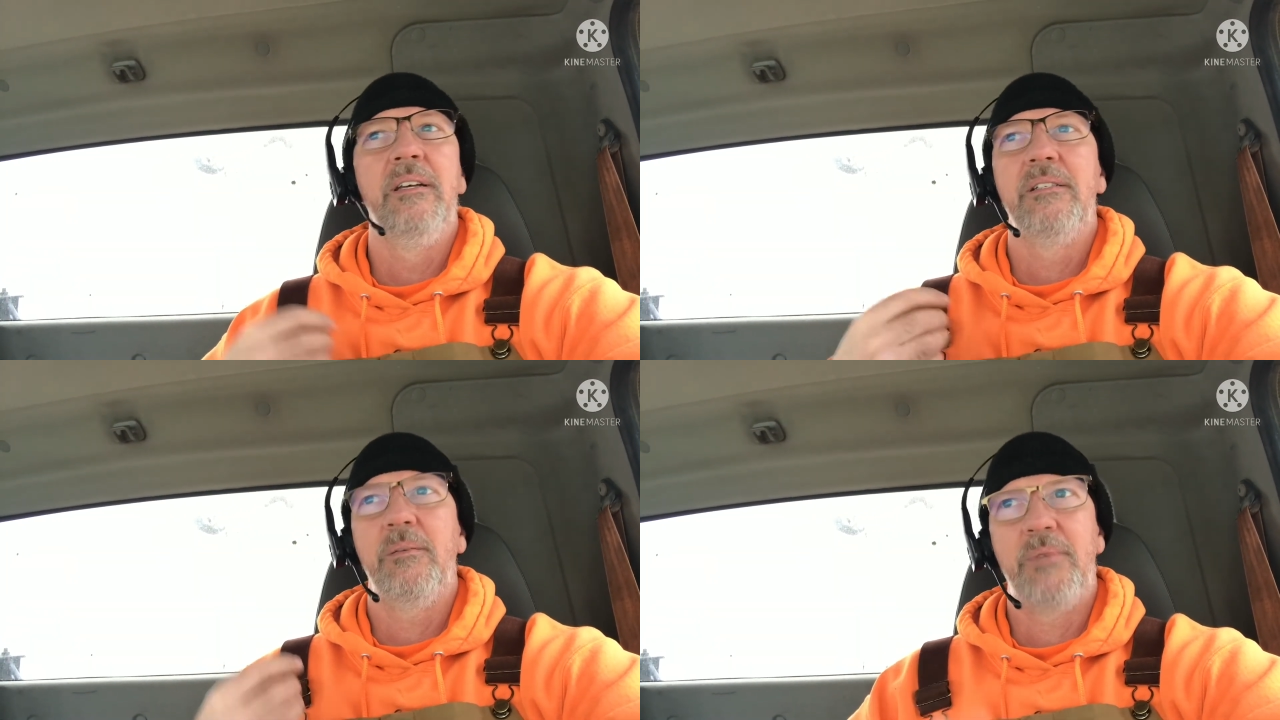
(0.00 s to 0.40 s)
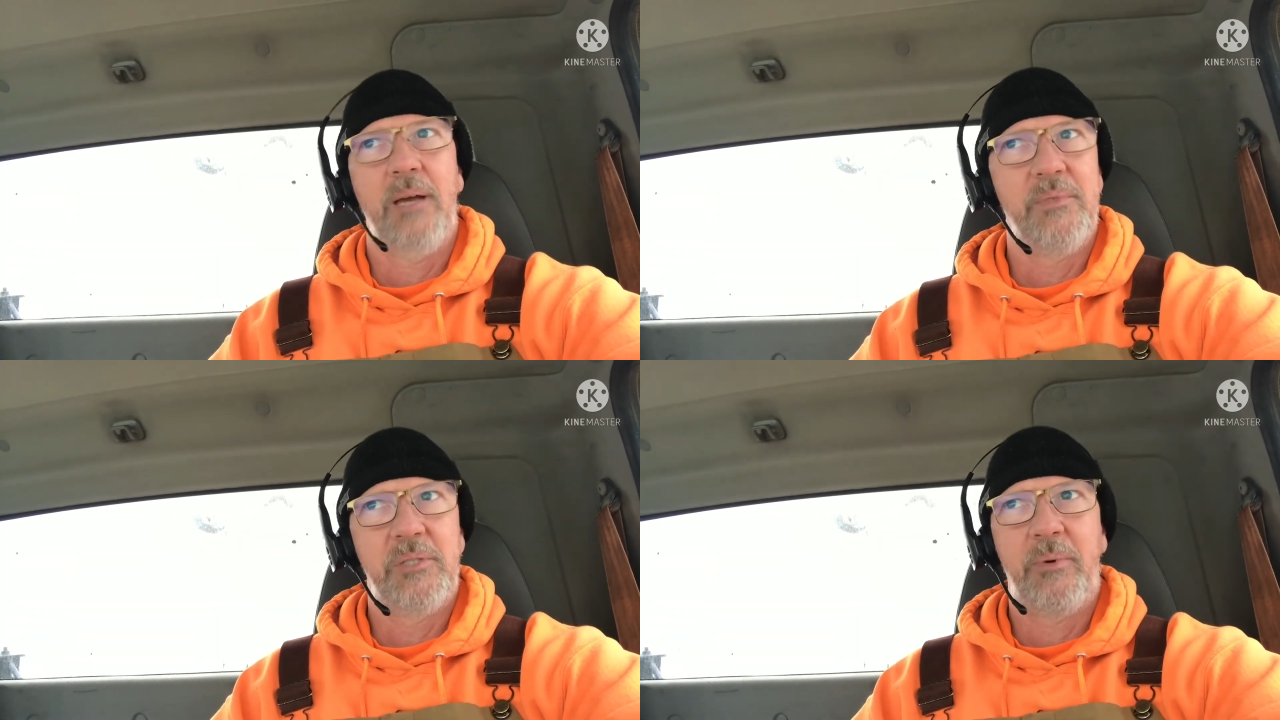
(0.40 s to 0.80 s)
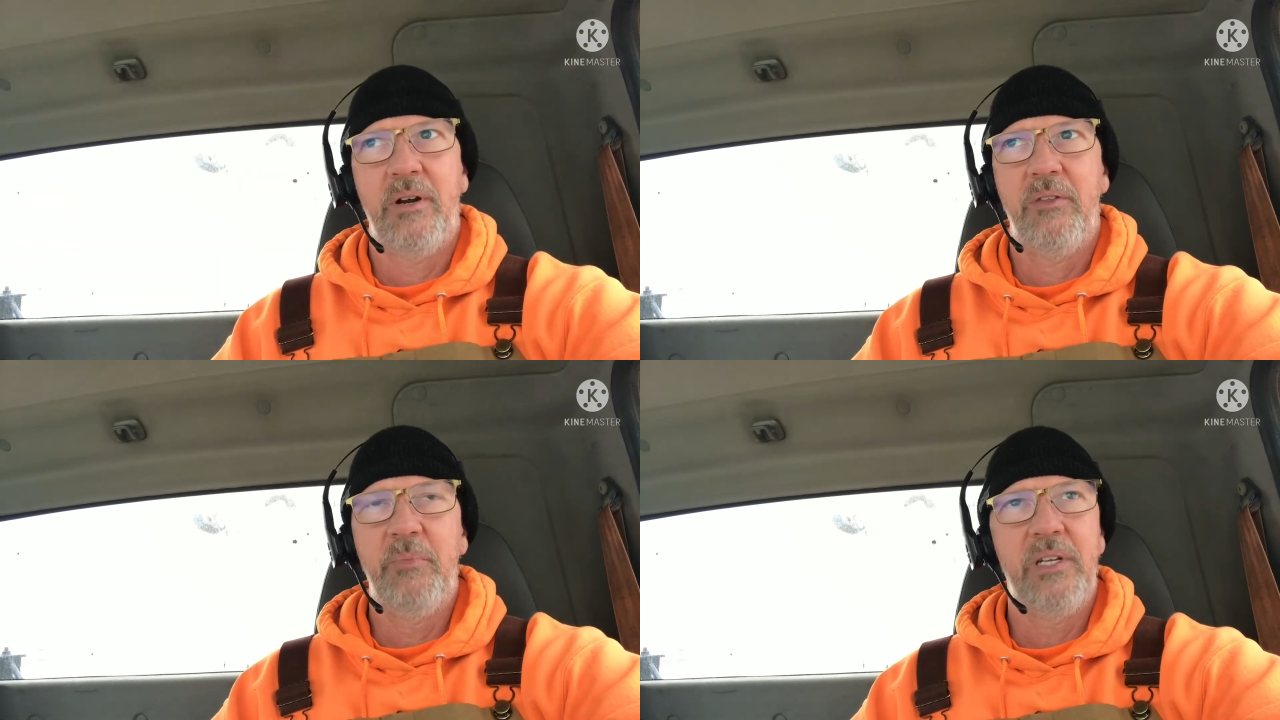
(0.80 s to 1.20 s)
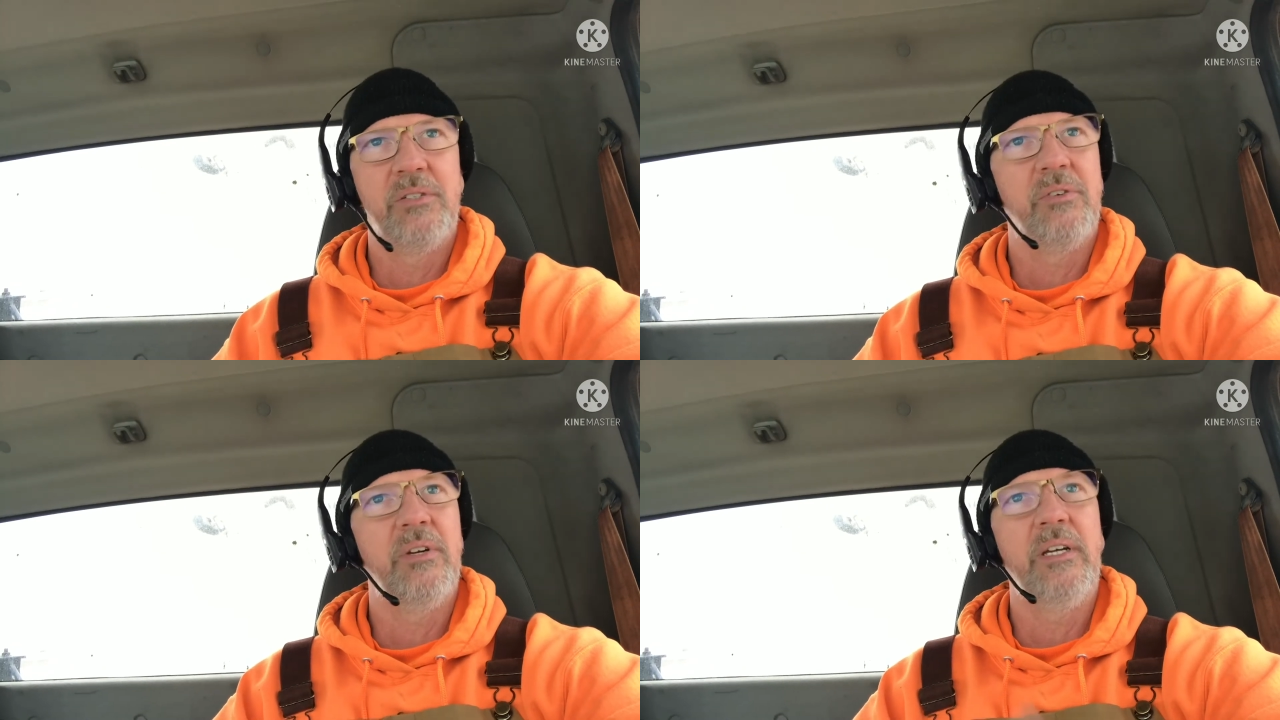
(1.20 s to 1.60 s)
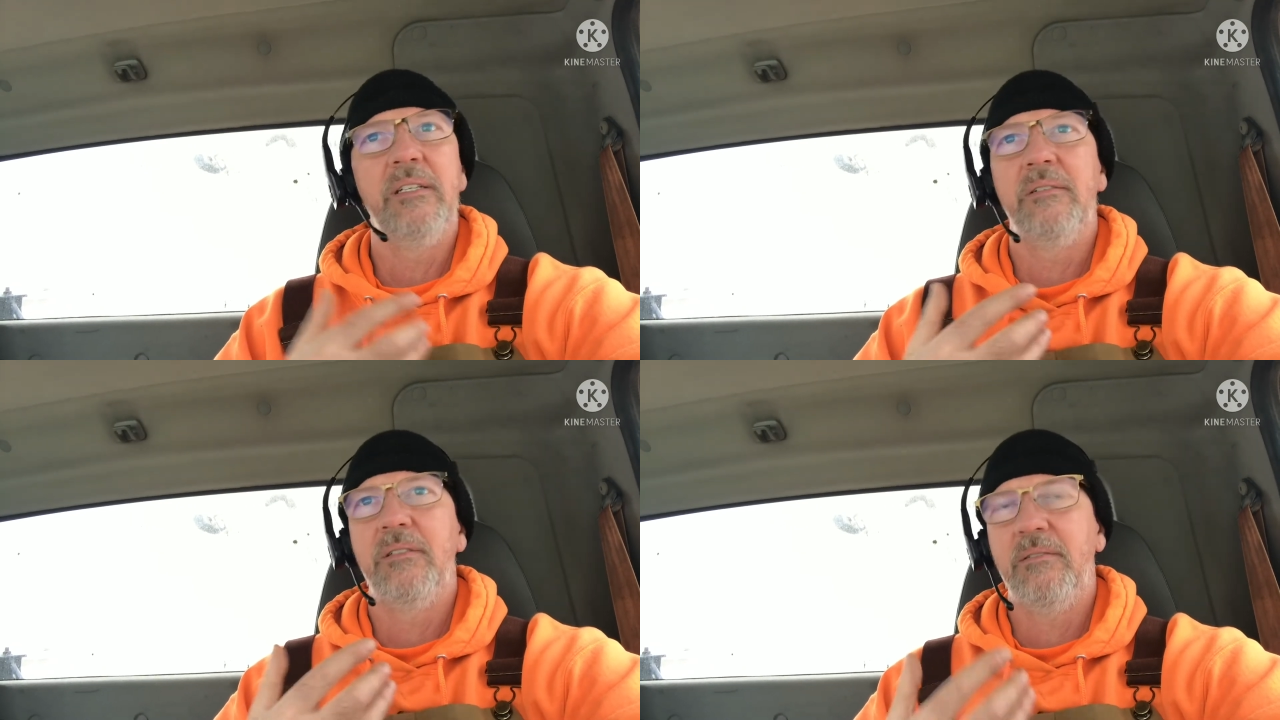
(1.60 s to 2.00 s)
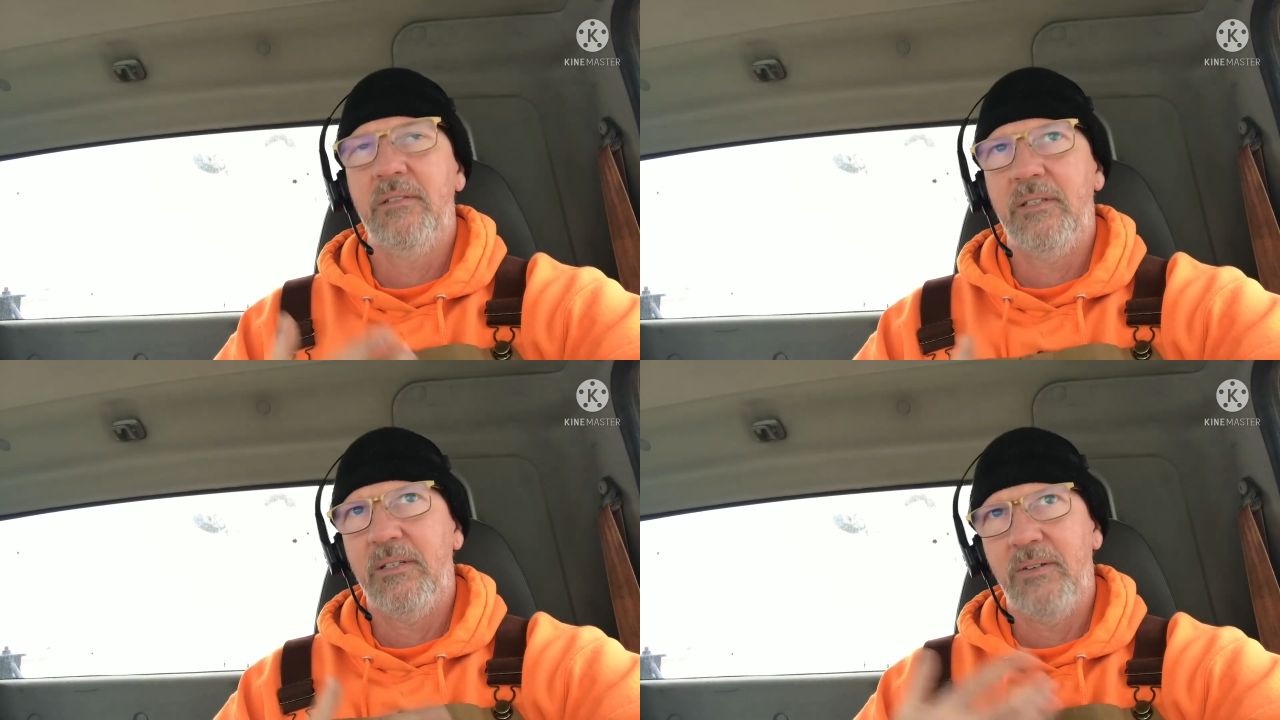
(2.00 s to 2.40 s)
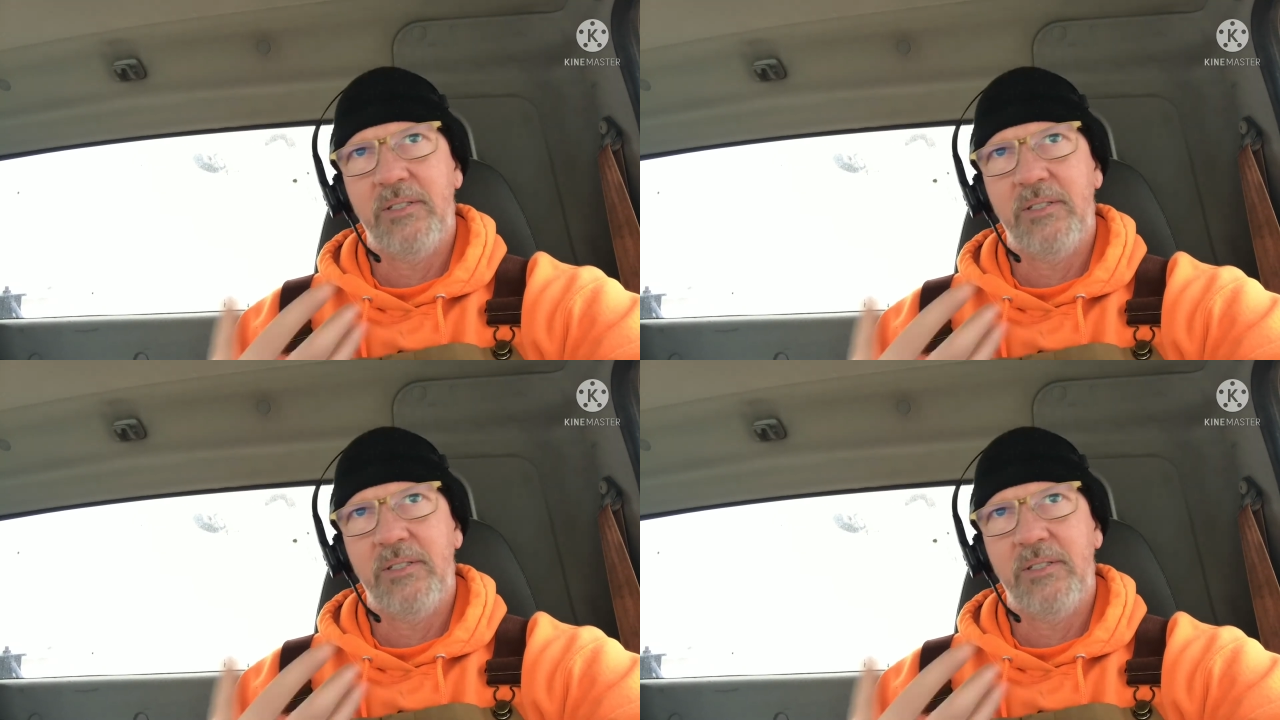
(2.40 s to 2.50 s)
Sometimes it's part of their ministry, you know,